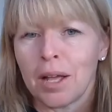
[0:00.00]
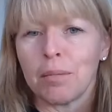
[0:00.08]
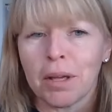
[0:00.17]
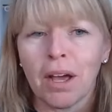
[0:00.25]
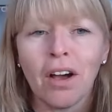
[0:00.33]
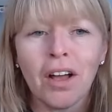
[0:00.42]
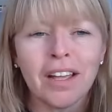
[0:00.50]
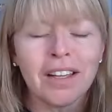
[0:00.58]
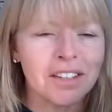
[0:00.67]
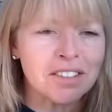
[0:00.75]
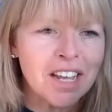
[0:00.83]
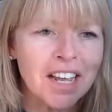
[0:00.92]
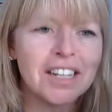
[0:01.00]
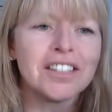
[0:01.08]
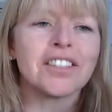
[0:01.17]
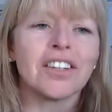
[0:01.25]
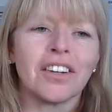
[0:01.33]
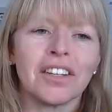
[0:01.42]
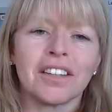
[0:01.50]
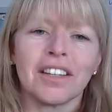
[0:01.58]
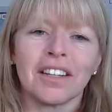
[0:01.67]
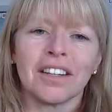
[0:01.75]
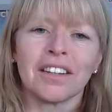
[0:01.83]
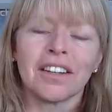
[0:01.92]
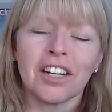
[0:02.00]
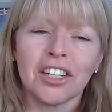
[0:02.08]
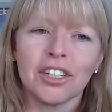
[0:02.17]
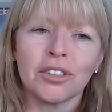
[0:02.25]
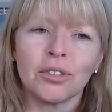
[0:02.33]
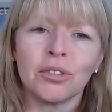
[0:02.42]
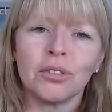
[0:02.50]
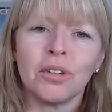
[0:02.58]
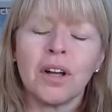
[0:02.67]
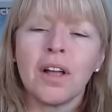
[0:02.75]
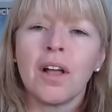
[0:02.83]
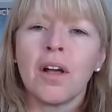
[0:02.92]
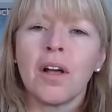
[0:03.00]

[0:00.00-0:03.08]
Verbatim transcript: API that's inside the kernel.